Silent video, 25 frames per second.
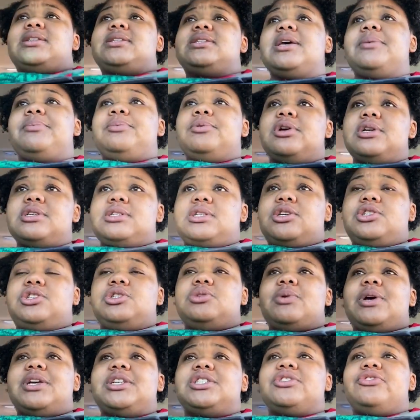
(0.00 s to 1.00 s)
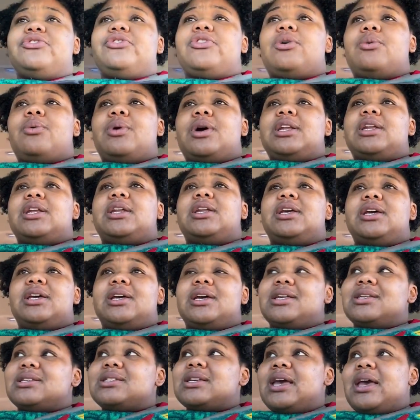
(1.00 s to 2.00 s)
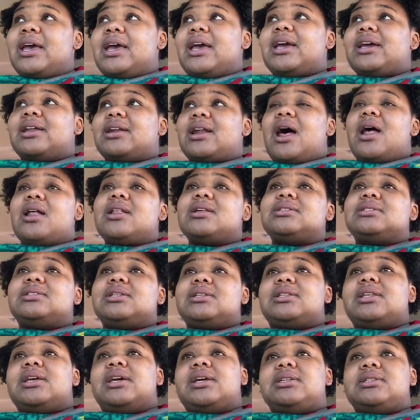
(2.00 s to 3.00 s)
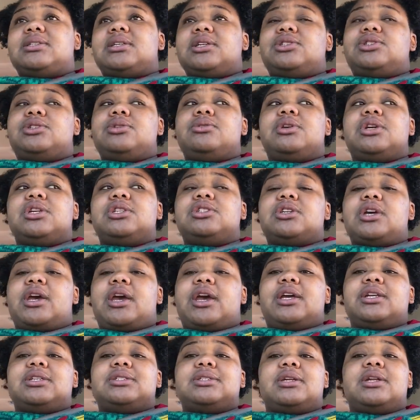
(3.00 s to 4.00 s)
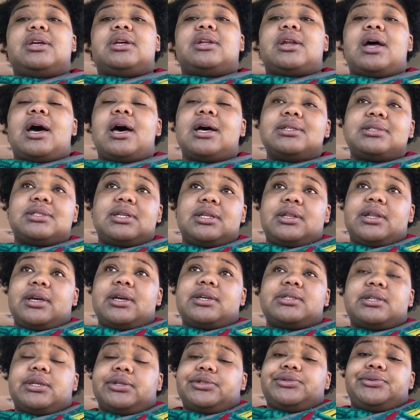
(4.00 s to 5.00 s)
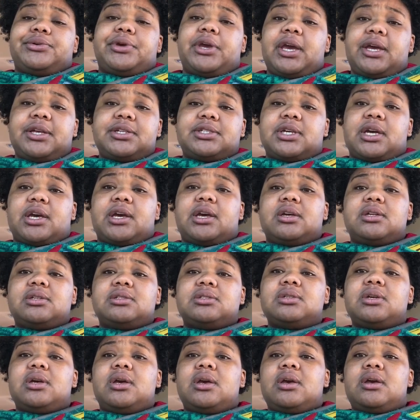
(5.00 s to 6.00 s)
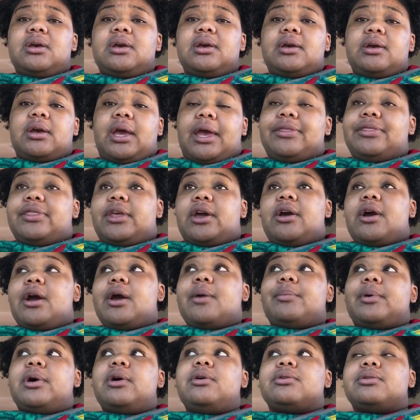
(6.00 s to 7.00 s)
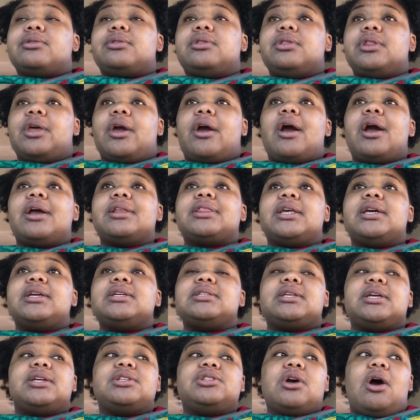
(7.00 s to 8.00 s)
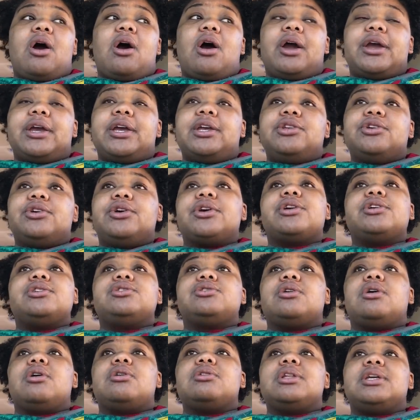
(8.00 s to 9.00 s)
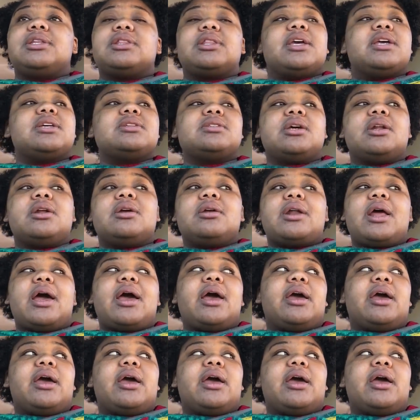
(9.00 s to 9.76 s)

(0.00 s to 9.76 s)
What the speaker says: your situation for what it is, acknowledge the things that you can change, and acknowledge the things that you can't change. And there are both. There are things that are in your control and things that are not.